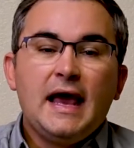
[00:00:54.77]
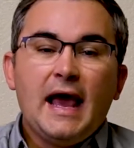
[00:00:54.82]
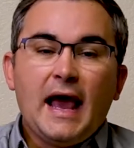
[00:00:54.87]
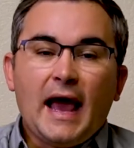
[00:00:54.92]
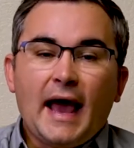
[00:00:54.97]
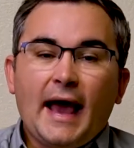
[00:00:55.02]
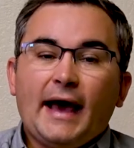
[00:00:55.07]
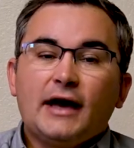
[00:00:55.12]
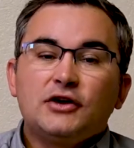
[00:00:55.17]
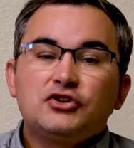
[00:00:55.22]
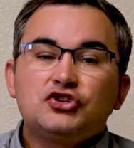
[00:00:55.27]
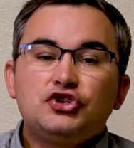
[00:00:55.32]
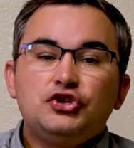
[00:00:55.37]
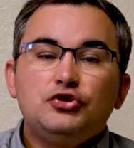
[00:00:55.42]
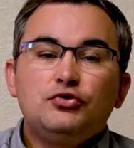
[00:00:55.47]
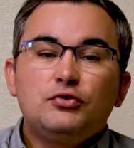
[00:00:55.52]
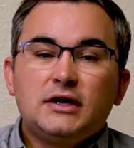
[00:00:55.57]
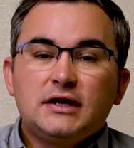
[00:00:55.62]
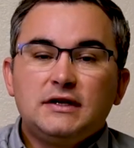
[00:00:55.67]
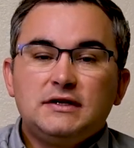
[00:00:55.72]
As
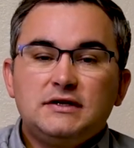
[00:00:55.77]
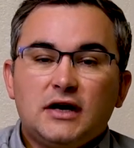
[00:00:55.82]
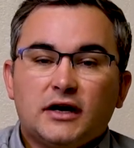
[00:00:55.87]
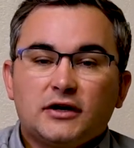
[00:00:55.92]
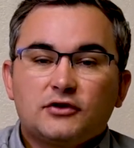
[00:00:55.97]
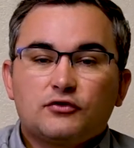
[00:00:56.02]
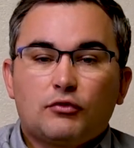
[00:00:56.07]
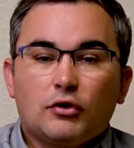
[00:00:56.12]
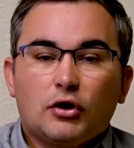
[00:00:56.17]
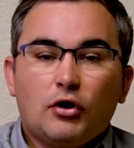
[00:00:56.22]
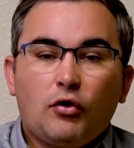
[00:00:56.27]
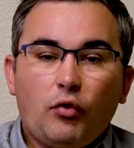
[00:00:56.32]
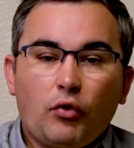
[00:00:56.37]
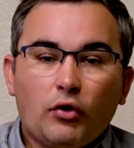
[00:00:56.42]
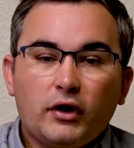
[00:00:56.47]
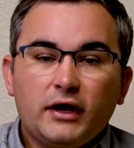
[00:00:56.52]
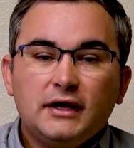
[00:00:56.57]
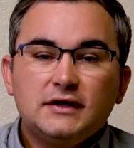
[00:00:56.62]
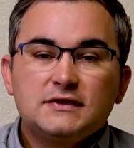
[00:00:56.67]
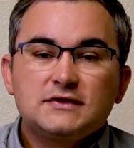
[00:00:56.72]
you conduct
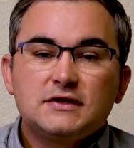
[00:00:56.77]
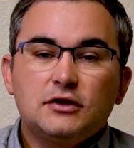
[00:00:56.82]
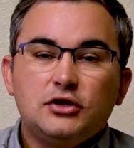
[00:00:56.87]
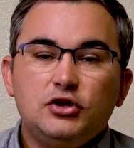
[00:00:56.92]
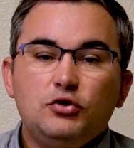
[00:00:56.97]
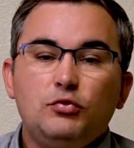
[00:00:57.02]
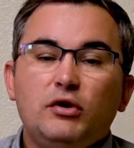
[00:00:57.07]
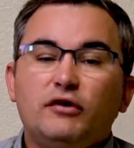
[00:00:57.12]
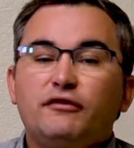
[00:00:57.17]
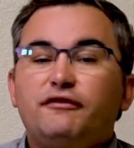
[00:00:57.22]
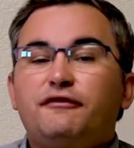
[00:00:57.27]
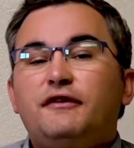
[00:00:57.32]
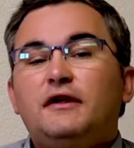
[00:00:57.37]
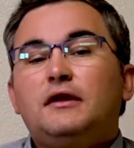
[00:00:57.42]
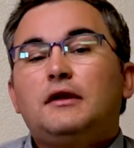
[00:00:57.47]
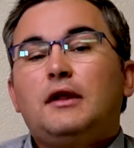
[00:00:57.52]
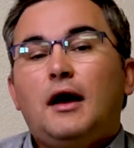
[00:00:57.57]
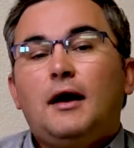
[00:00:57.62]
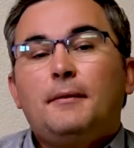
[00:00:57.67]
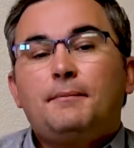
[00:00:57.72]
recordings, you will
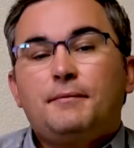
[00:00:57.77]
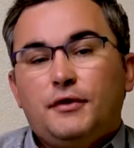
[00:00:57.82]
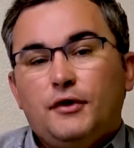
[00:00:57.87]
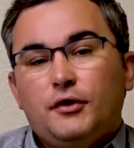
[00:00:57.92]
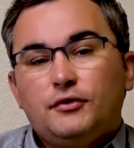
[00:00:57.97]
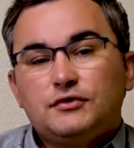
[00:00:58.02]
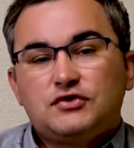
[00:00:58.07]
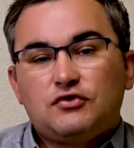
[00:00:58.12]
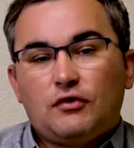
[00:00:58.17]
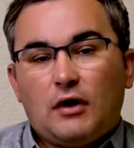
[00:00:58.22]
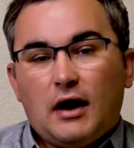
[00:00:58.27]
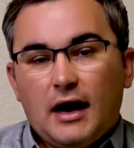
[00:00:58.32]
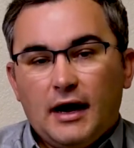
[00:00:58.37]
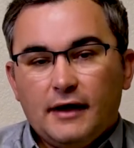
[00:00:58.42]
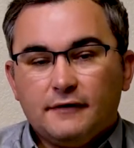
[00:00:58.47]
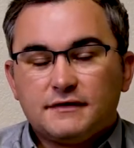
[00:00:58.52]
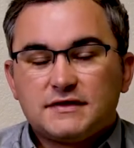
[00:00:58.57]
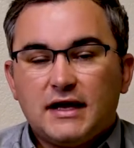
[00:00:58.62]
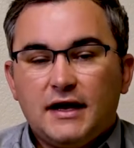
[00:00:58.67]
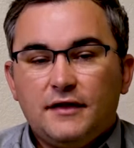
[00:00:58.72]
fill up those
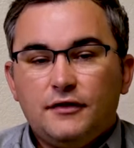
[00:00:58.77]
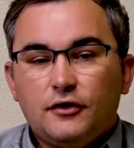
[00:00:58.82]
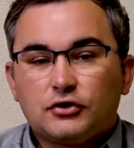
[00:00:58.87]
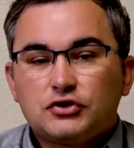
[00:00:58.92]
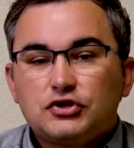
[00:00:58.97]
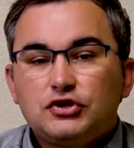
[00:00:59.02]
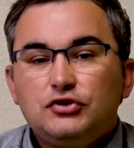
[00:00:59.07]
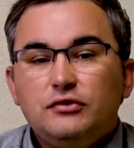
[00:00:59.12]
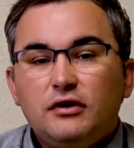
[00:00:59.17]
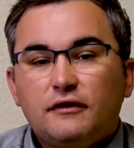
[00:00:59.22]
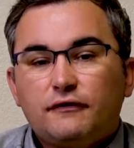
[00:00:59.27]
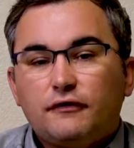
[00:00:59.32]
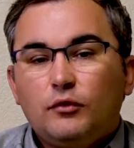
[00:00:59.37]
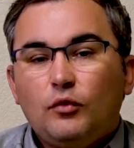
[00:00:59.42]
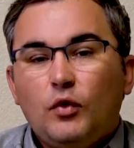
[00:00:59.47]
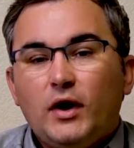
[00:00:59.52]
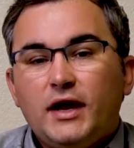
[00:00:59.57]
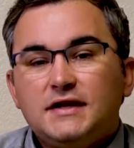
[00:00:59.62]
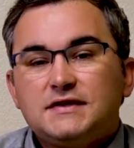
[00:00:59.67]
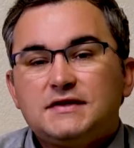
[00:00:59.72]
drives. And there are two different
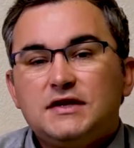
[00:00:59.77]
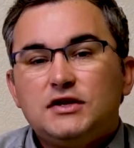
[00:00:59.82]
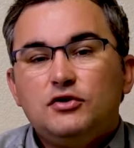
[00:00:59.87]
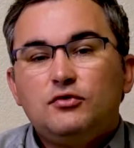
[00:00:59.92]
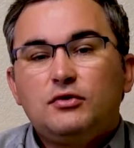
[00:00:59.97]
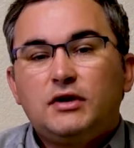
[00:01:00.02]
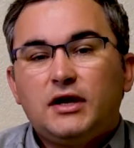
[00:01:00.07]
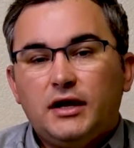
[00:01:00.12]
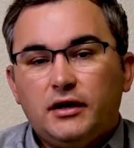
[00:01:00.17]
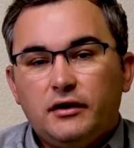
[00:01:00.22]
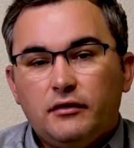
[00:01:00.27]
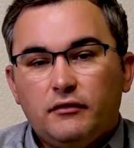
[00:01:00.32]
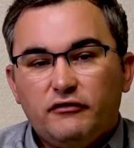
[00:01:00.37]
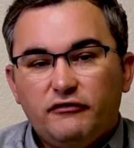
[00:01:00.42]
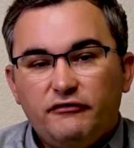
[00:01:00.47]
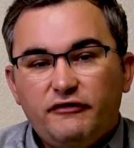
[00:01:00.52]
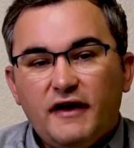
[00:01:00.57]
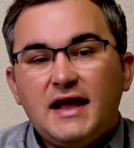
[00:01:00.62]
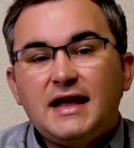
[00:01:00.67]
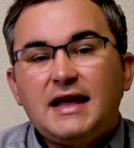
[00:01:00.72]
ways that you can
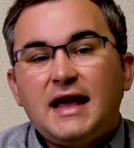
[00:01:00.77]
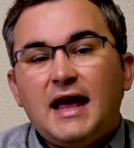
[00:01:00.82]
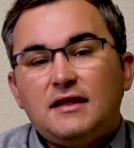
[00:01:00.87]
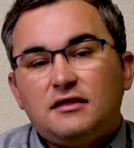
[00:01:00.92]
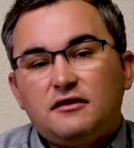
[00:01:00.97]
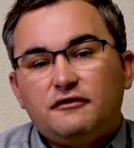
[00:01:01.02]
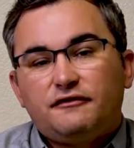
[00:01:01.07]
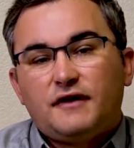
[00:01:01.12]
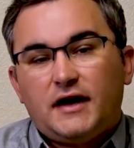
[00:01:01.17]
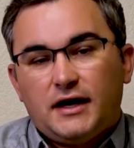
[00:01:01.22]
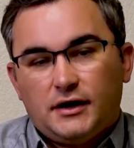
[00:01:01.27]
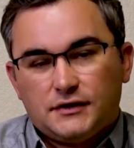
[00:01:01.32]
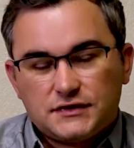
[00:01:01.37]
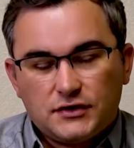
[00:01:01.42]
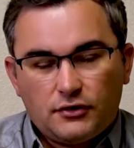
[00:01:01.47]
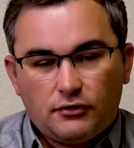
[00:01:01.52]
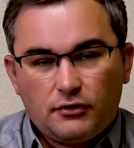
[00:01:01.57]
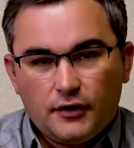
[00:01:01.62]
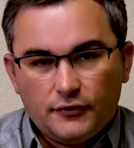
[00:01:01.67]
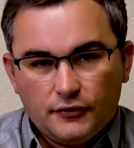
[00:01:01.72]
vacate the files
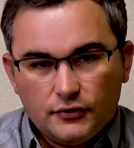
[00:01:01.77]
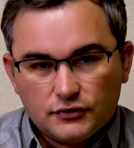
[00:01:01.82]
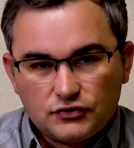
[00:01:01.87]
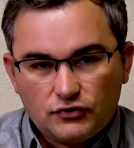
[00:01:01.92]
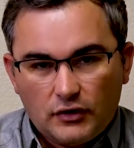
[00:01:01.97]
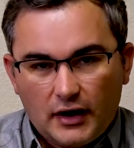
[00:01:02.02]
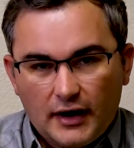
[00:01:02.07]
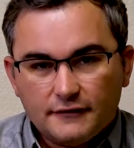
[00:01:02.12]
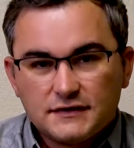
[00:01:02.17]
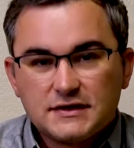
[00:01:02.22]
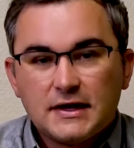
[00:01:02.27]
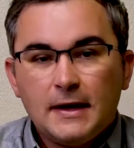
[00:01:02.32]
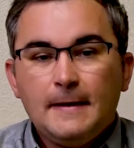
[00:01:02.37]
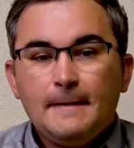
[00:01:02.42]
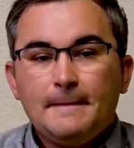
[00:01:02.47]
that are on those drives.